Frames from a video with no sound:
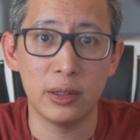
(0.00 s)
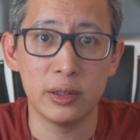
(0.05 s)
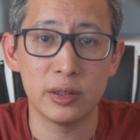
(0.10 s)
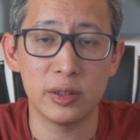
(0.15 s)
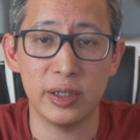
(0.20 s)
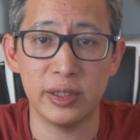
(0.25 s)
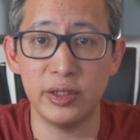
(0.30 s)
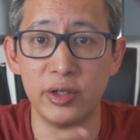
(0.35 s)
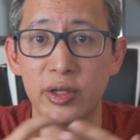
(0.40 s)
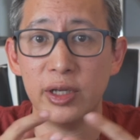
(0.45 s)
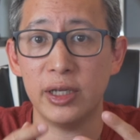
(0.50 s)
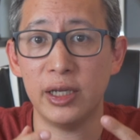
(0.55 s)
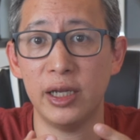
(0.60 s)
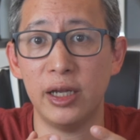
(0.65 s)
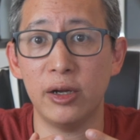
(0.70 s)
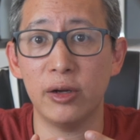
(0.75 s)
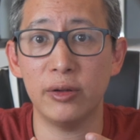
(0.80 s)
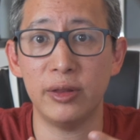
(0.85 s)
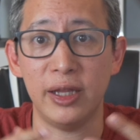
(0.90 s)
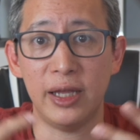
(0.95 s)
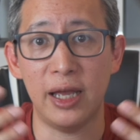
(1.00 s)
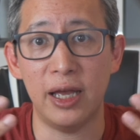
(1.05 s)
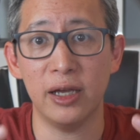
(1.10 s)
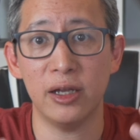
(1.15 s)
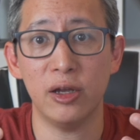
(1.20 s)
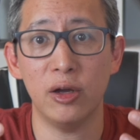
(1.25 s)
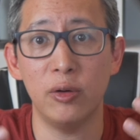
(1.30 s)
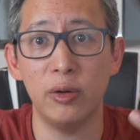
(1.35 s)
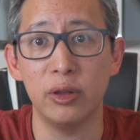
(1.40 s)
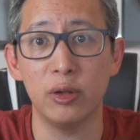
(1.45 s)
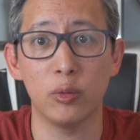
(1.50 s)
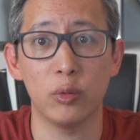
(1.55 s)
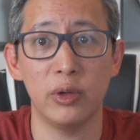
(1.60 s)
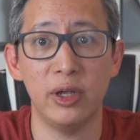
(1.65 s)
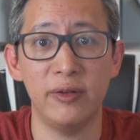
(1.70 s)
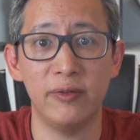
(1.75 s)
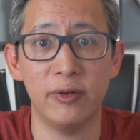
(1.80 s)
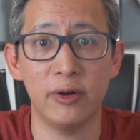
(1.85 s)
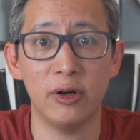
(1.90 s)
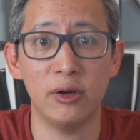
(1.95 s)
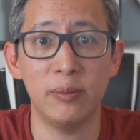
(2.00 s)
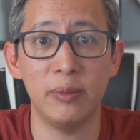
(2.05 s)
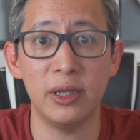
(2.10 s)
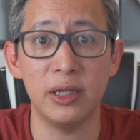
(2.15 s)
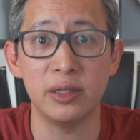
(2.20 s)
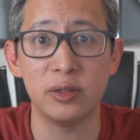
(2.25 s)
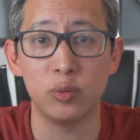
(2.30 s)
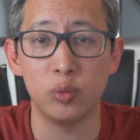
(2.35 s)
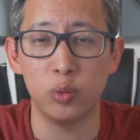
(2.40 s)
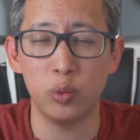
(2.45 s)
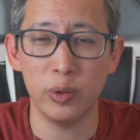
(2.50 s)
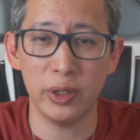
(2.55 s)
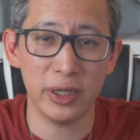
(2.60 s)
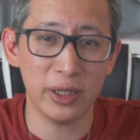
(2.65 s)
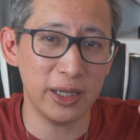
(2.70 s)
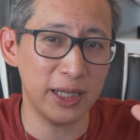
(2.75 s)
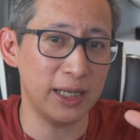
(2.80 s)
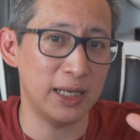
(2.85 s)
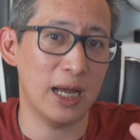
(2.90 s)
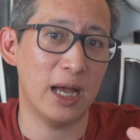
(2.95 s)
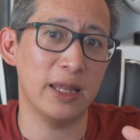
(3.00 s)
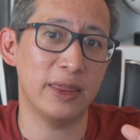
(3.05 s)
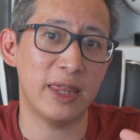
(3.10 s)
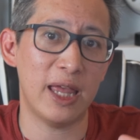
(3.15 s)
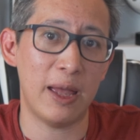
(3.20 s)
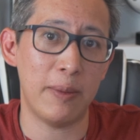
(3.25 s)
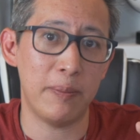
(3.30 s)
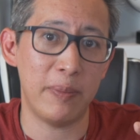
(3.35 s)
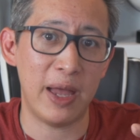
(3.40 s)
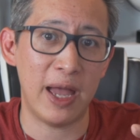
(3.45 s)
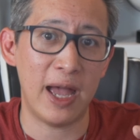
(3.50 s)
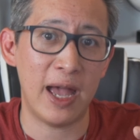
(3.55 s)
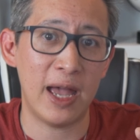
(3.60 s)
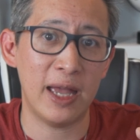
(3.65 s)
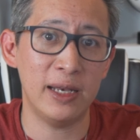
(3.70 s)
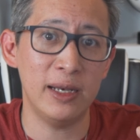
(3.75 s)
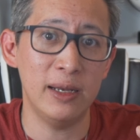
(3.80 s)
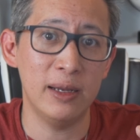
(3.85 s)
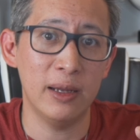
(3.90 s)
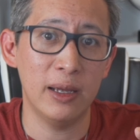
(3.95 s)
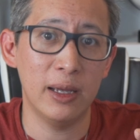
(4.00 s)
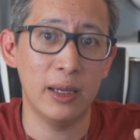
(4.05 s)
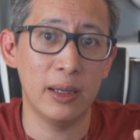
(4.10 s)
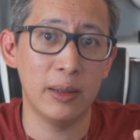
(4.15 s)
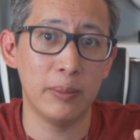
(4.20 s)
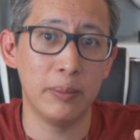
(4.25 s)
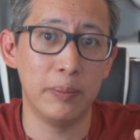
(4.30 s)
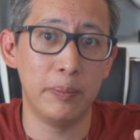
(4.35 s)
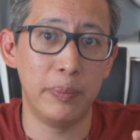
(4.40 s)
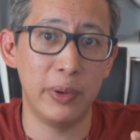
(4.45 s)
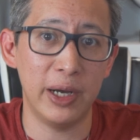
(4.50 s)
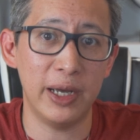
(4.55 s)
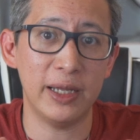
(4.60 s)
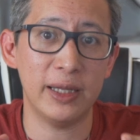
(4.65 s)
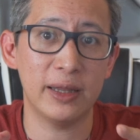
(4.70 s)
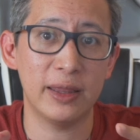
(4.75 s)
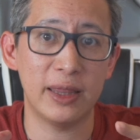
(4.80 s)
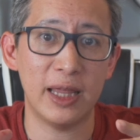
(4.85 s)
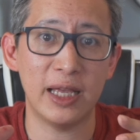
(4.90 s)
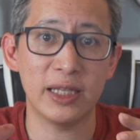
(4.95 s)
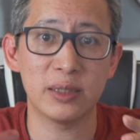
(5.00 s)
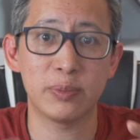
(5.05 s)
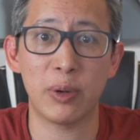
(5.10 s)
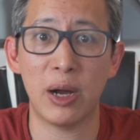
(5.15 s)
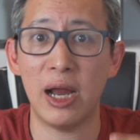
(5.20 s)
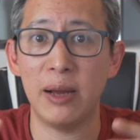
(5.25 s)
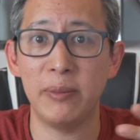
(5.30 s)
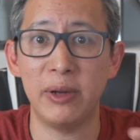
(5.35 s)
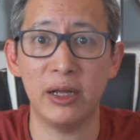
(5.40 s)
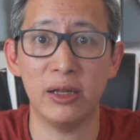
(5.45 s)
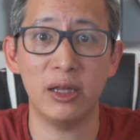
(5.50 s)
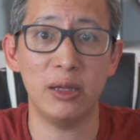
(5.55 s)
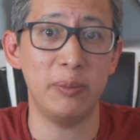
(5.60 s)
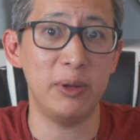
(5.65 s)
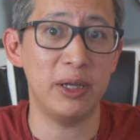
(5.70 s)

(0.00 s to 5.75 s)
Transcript: So as you can hear, the echo and the reverb is really not that bad, but that's primarily